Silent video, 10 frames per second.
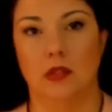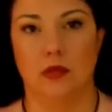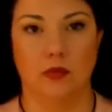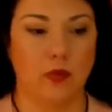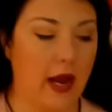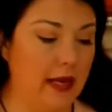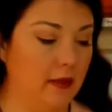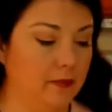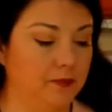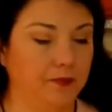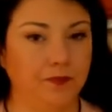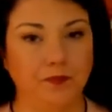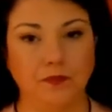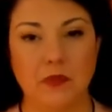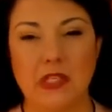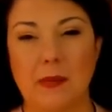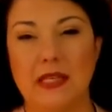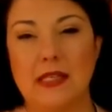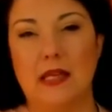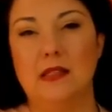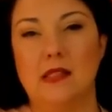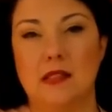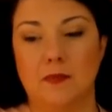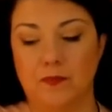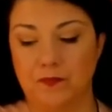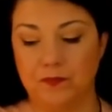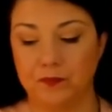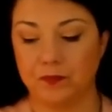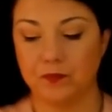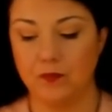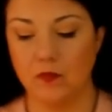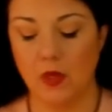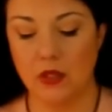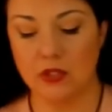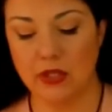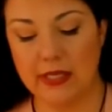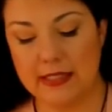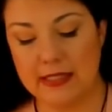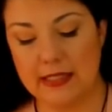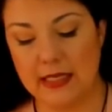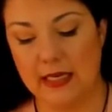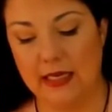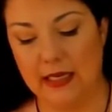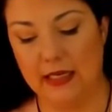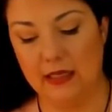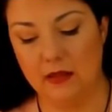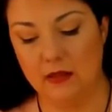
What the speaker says: Right? Does that make sense? So let's see